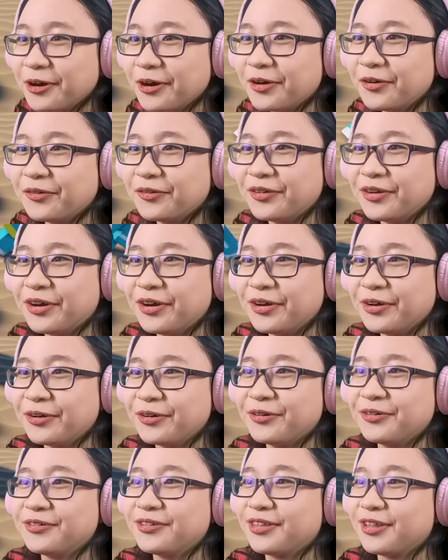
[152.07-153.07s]
Oh
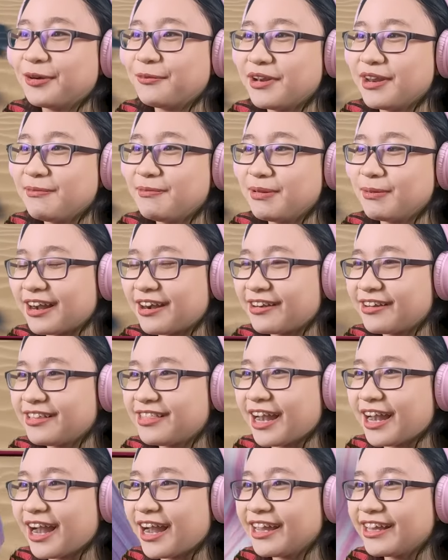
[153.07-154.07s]
no, so many people are
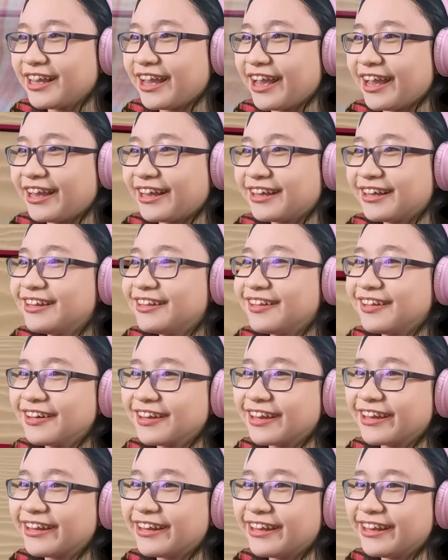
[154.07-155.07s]
dying. Look
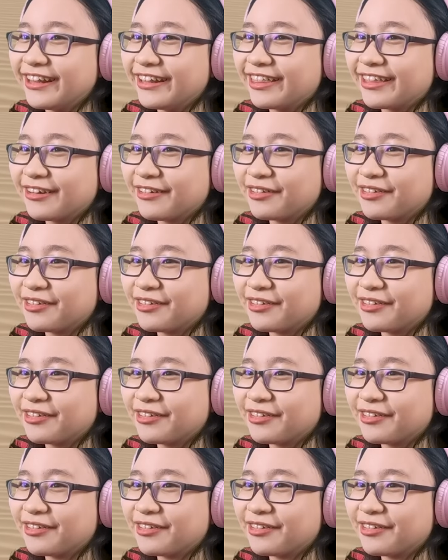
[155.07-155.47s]
at it, it's so